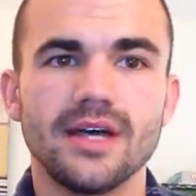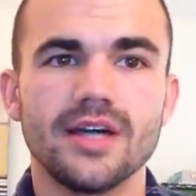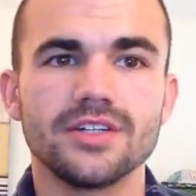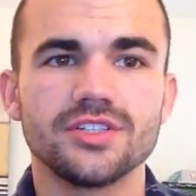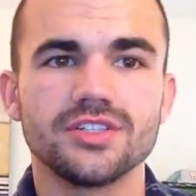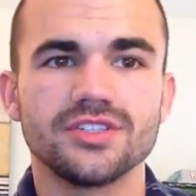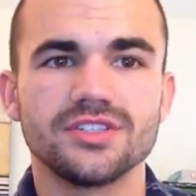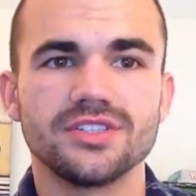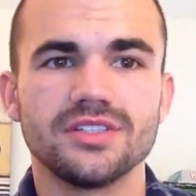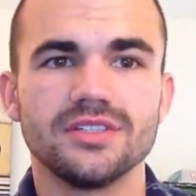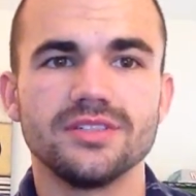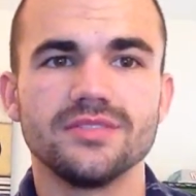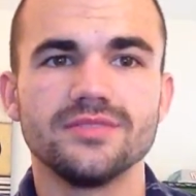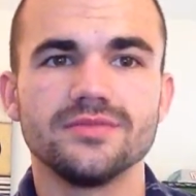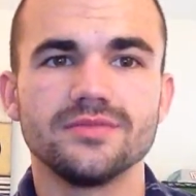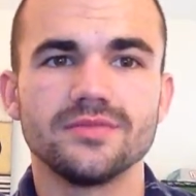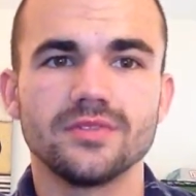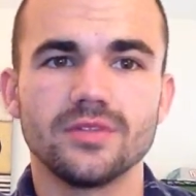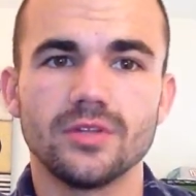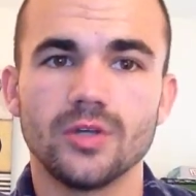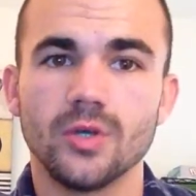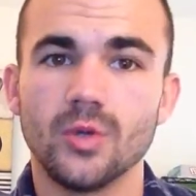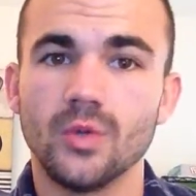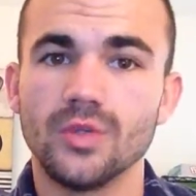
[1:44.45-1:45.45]
Hutcheson,
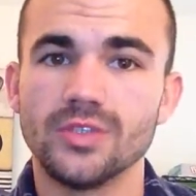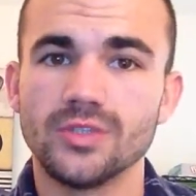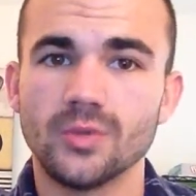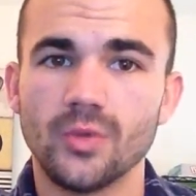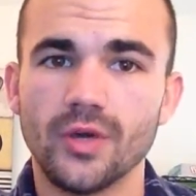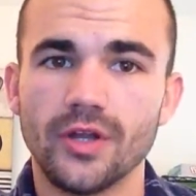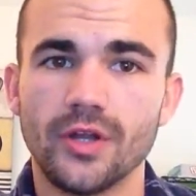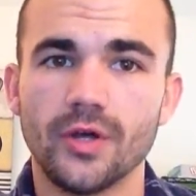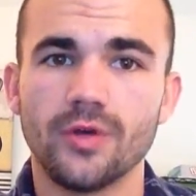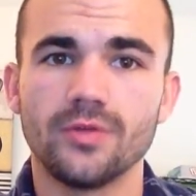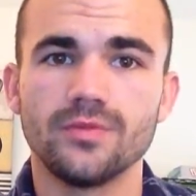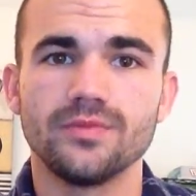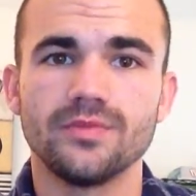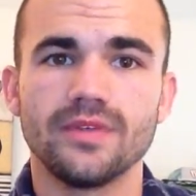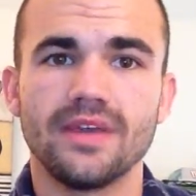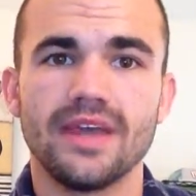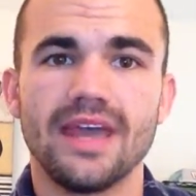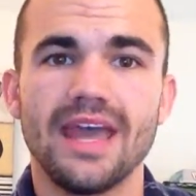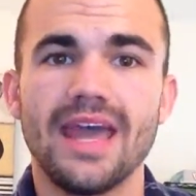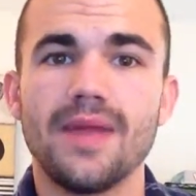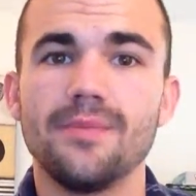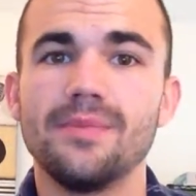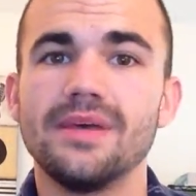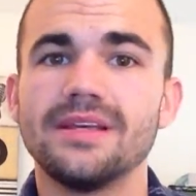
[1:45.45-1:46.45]
who was a widow,
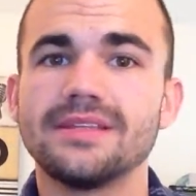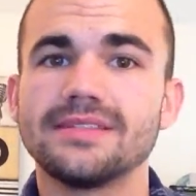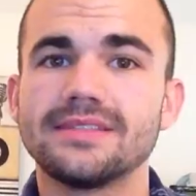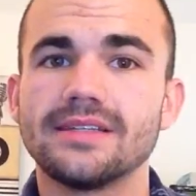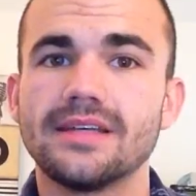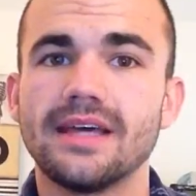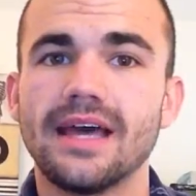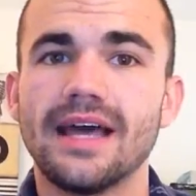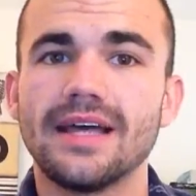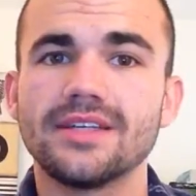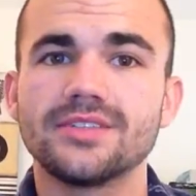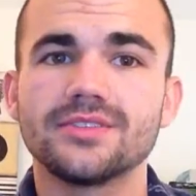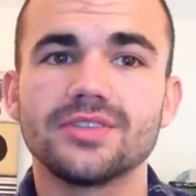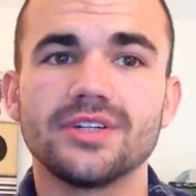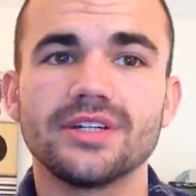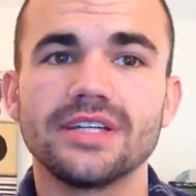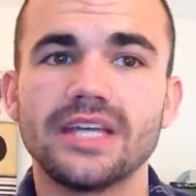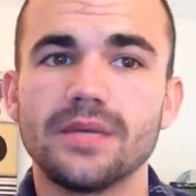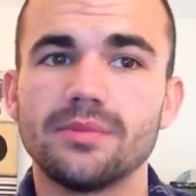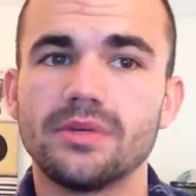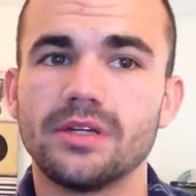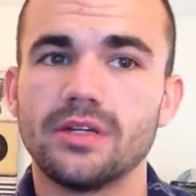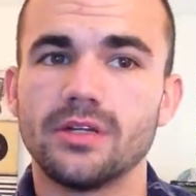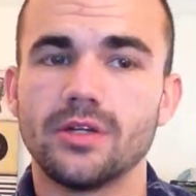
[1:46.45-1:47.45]
and Miss Hester
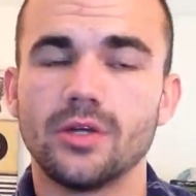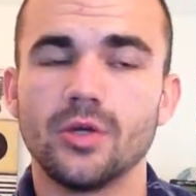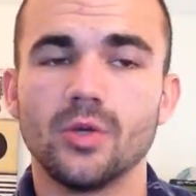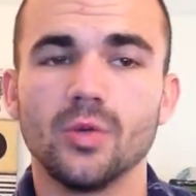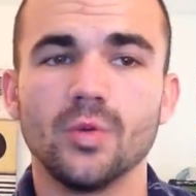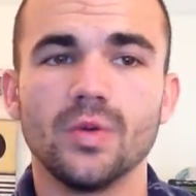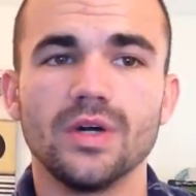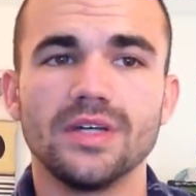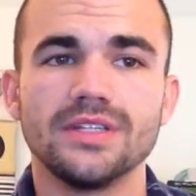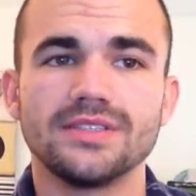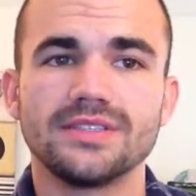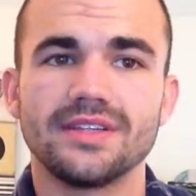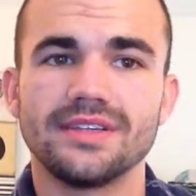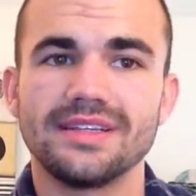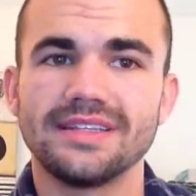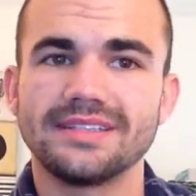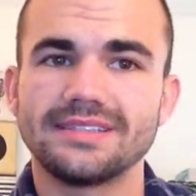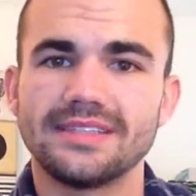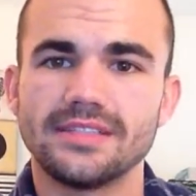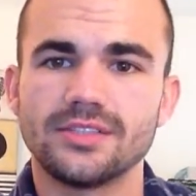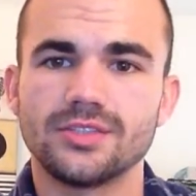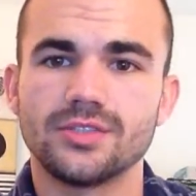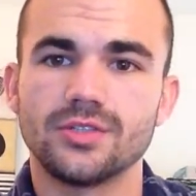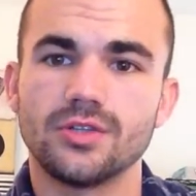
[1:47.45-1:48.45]
Gibbon, who was the
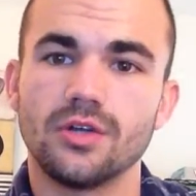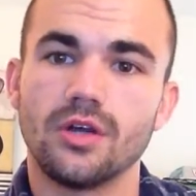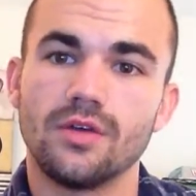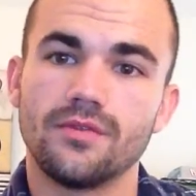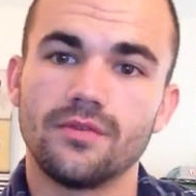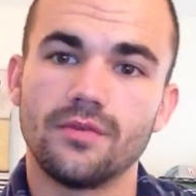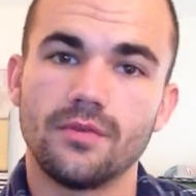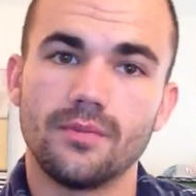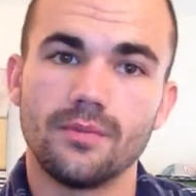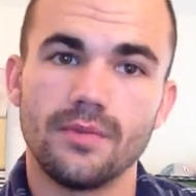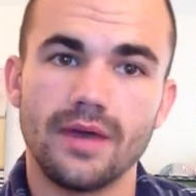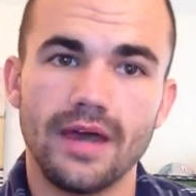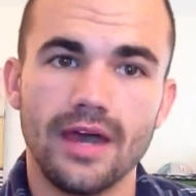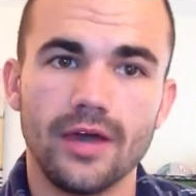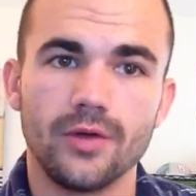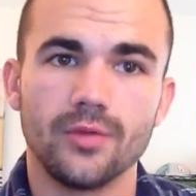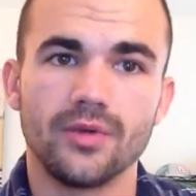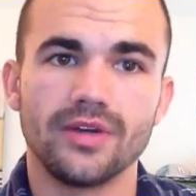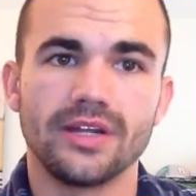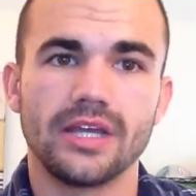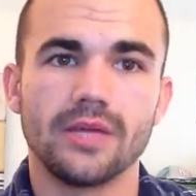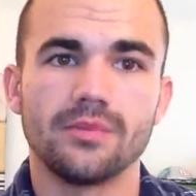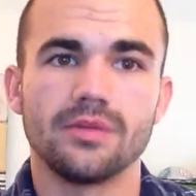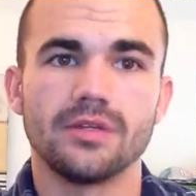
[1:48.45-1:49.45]
sister of
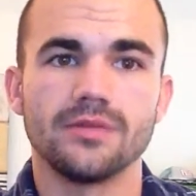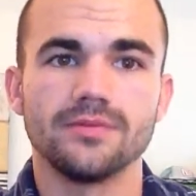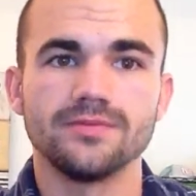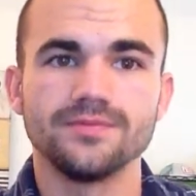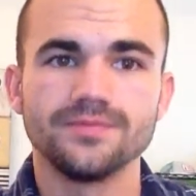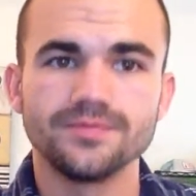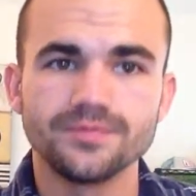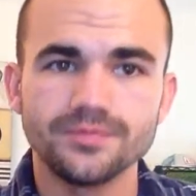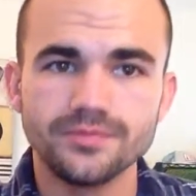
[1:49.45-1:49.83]
Edward Gibbon.